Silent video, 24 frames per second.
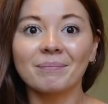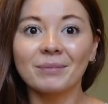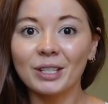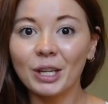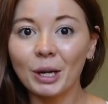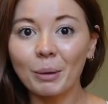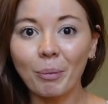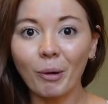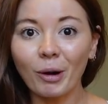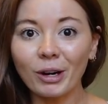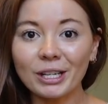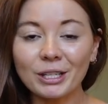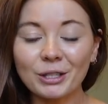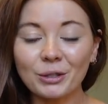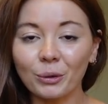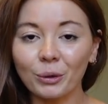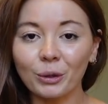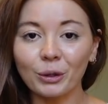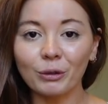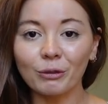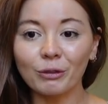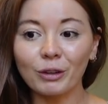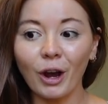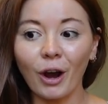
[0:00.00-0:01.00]
your body's all
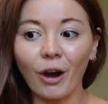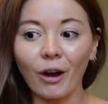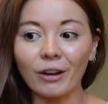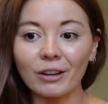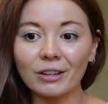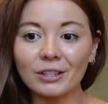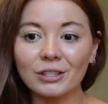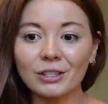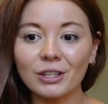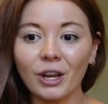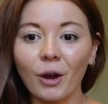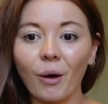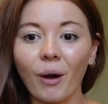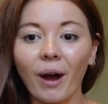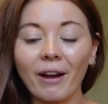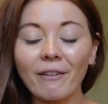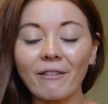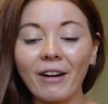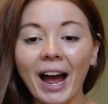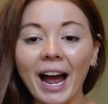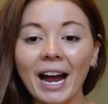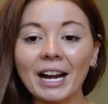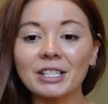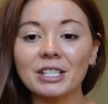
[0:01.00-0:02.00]
you've got. So
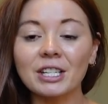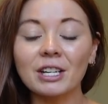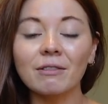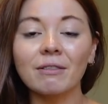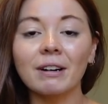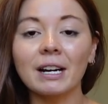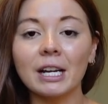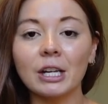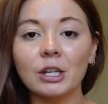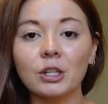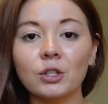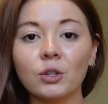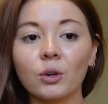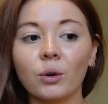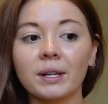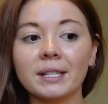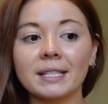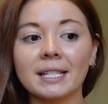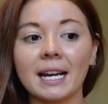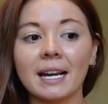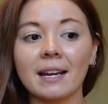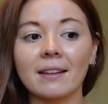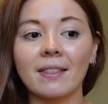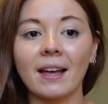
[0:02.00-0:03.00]
I've actually really
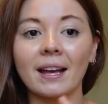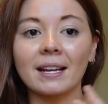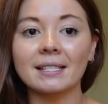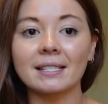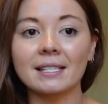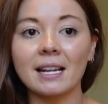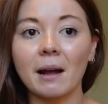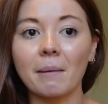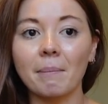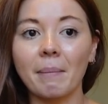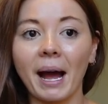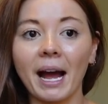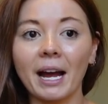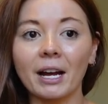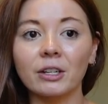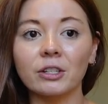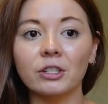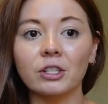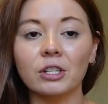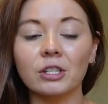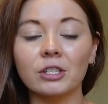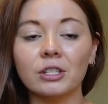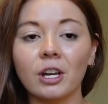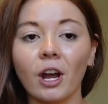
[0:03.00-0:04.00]
enjoyed taking that step back
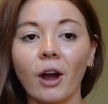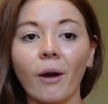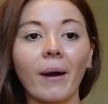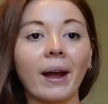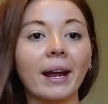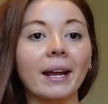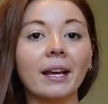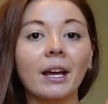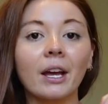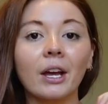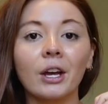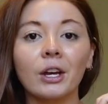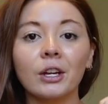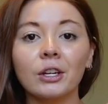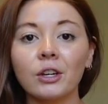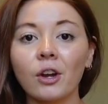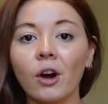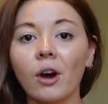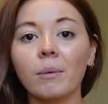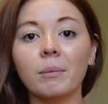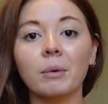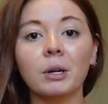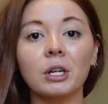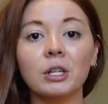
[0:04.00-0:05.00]
and just going,
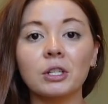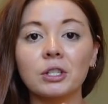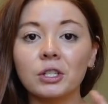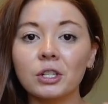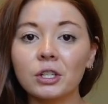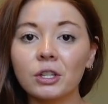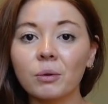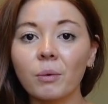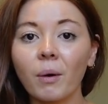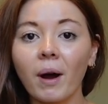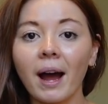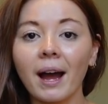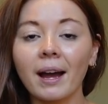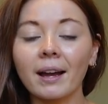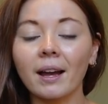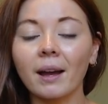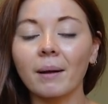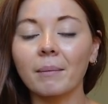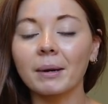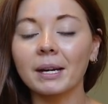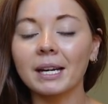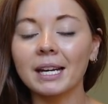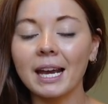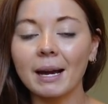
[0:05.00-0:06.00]
no, I'm gonna do the work,
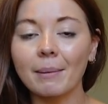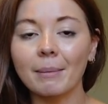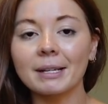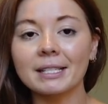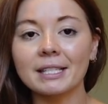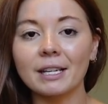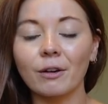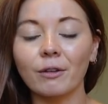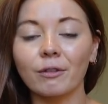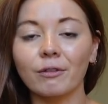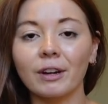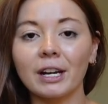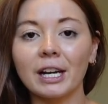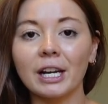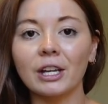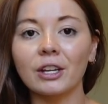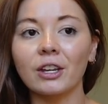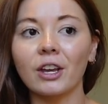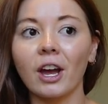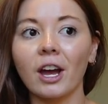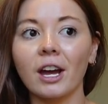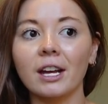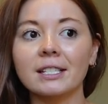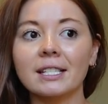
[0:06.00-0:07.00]
I'm gonna get myself
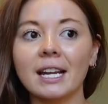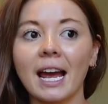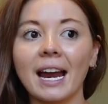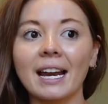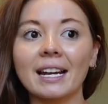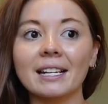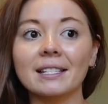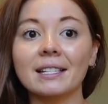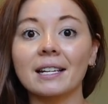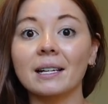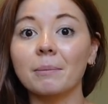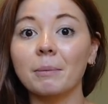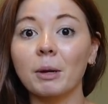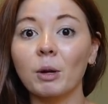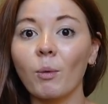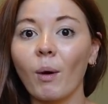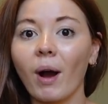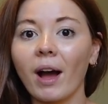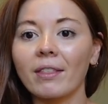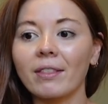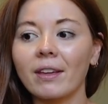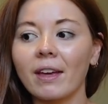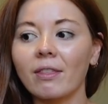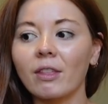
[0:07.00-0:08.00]
feeling good, and it's gonna be
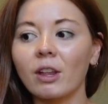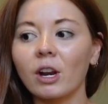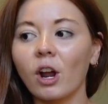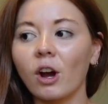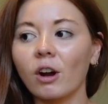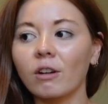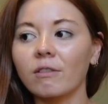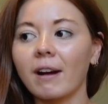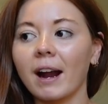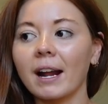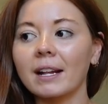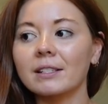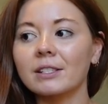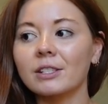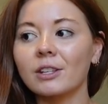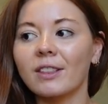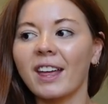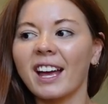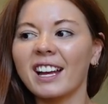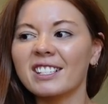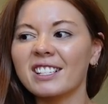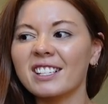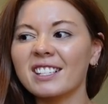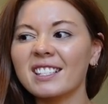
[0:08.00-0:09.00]
worth it in the long run. So
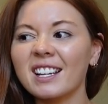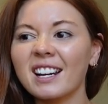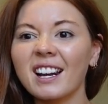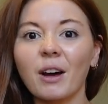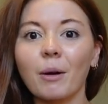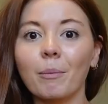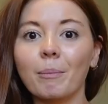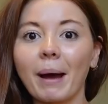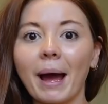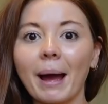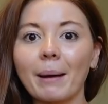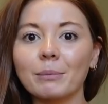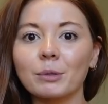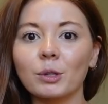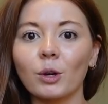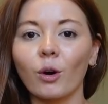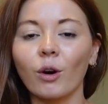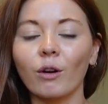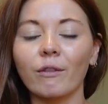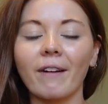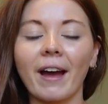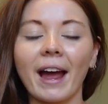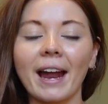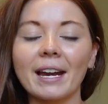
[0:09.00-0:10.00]
that's just a little pep
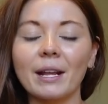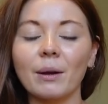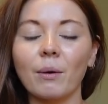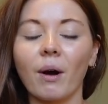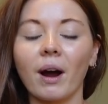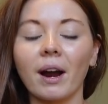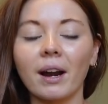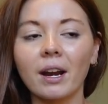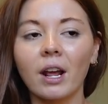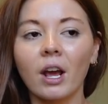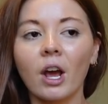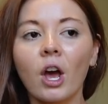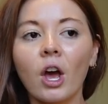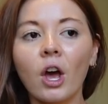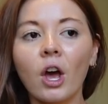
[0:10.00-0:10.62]
talk for anyone